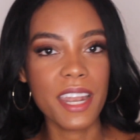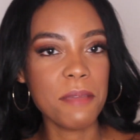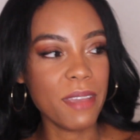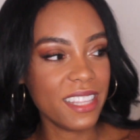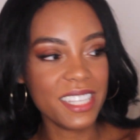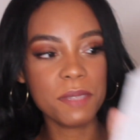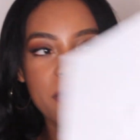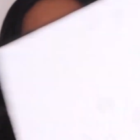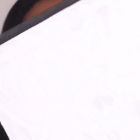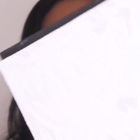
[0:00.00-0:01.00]
I made these
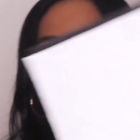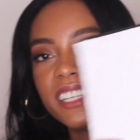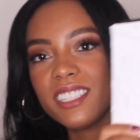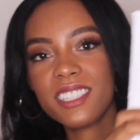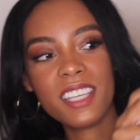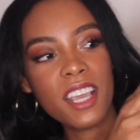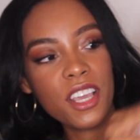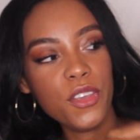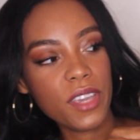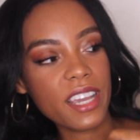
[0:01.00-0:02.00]
paintings.
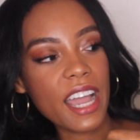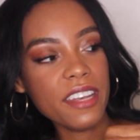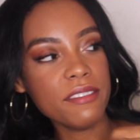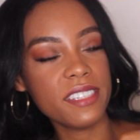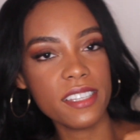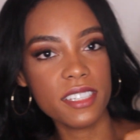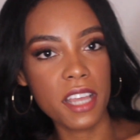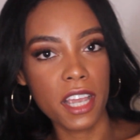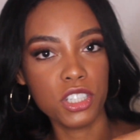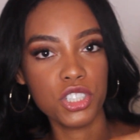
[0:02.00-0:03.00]
You can kind of see the
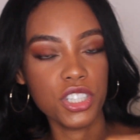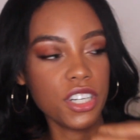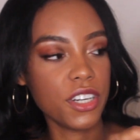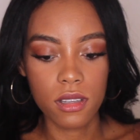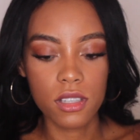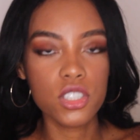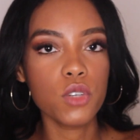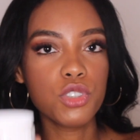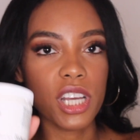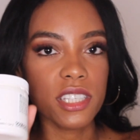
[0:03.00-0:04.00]
texture.
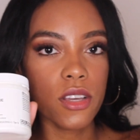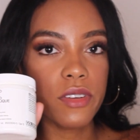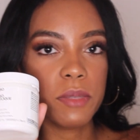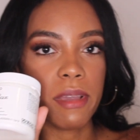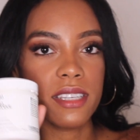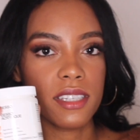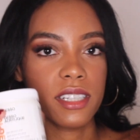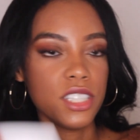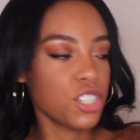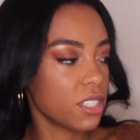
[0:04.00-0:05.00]
So gesso is
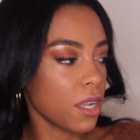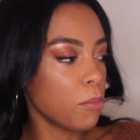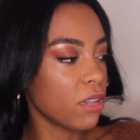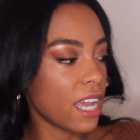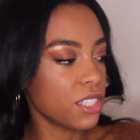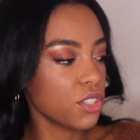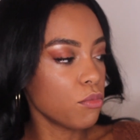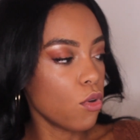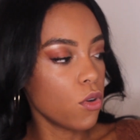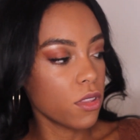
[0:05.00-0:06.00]
basically just a
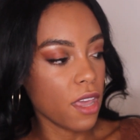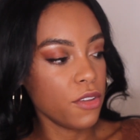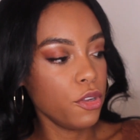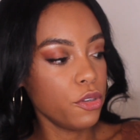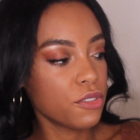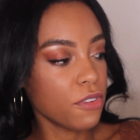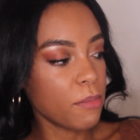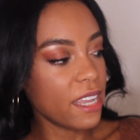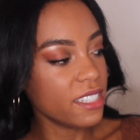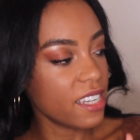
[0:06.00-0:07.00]
plaster mold that you use
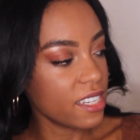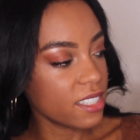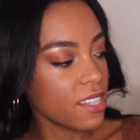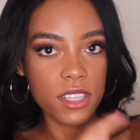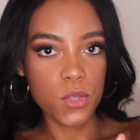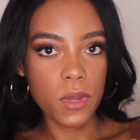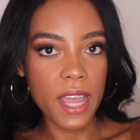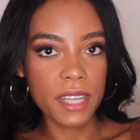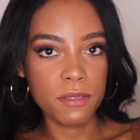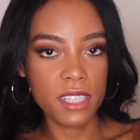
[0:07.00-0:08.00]
for paintings. This one
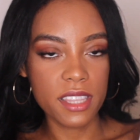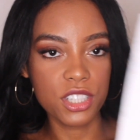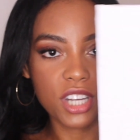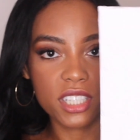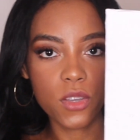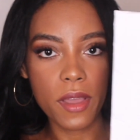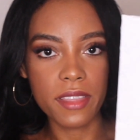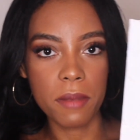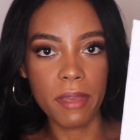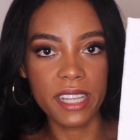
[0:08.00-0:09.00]
I did the gesso
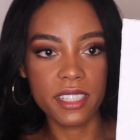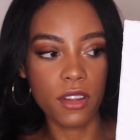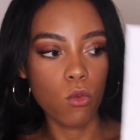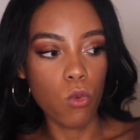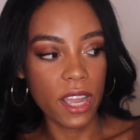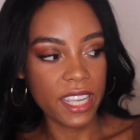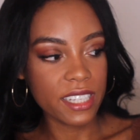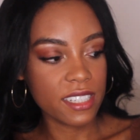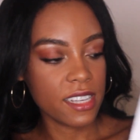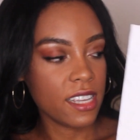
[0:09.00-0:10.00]
and then painted it
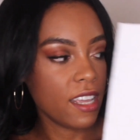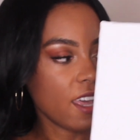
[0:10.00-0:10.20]
white.